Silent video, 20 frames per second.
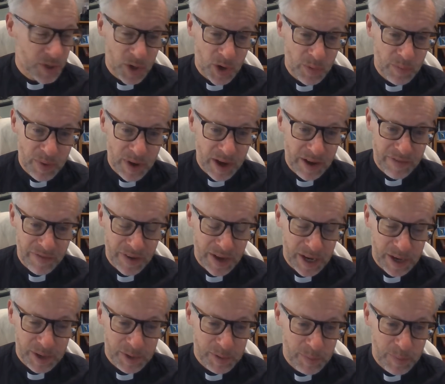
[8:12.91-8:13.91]
not
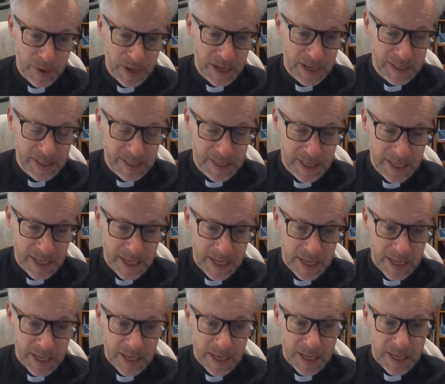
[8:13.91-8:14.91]
perfect, but,
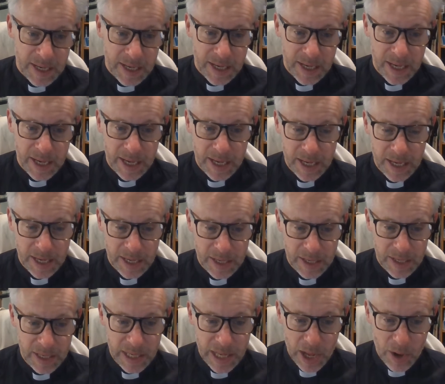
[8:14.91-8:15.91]

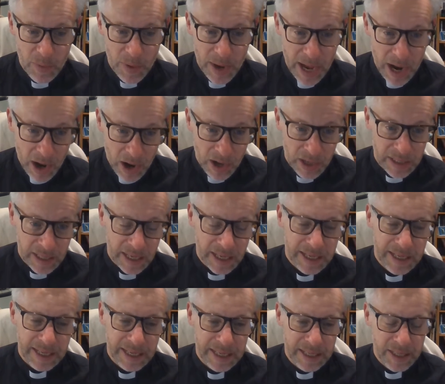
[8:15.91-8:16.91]
we are
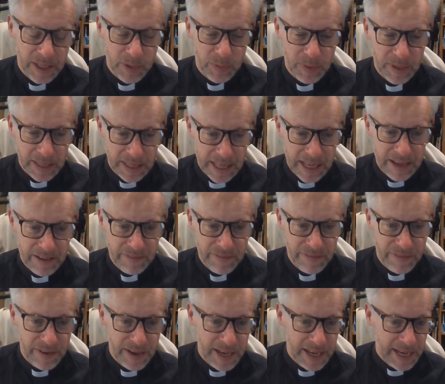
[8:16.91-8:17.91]
lucky that we
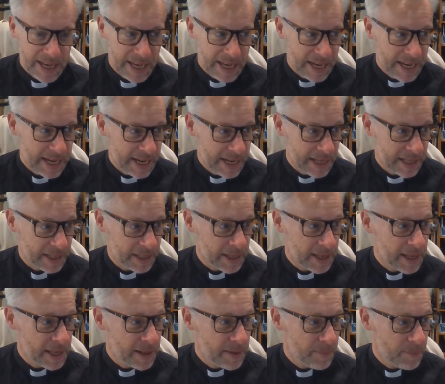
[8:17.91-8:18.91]
live
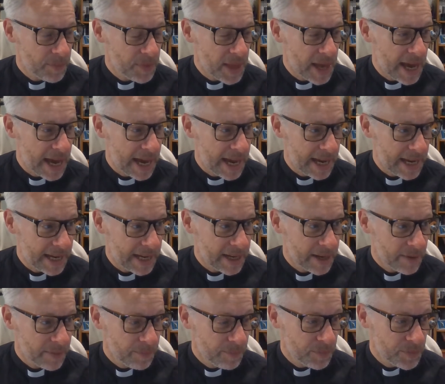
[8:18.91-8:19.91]
in a
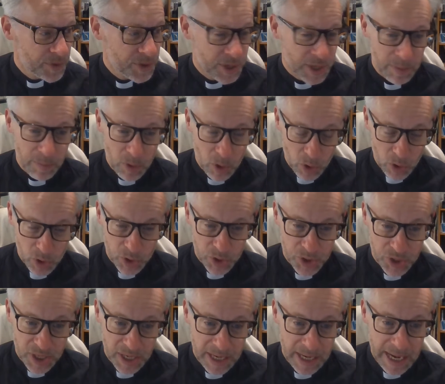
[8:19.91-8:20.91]

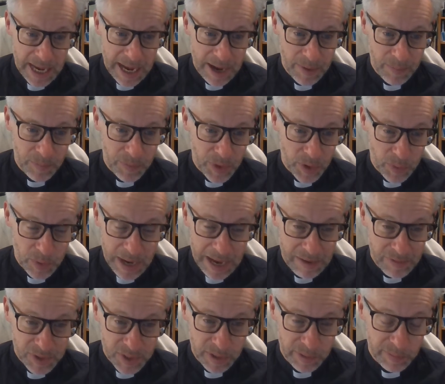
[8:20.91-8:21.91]
democracy, that we
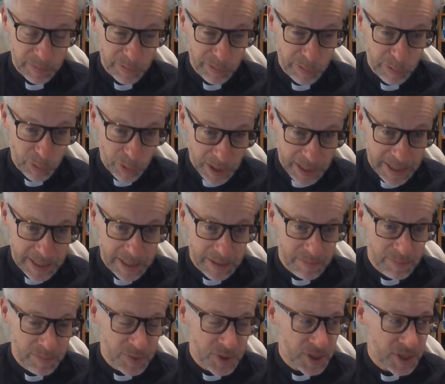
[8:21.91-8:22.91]
have certain
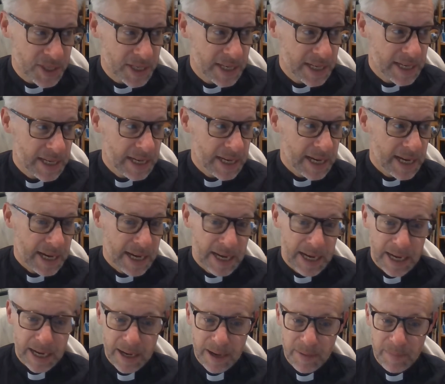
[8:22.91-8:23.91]
freedoms,
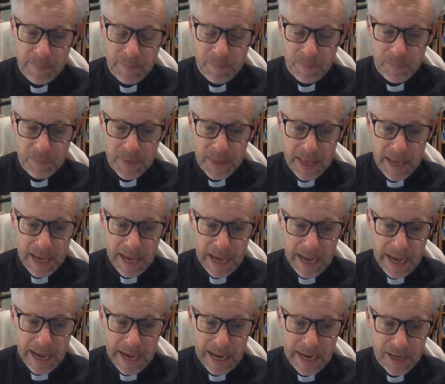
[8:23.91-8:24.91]

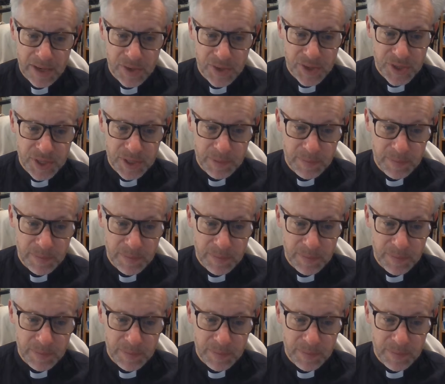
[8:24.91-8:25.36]
and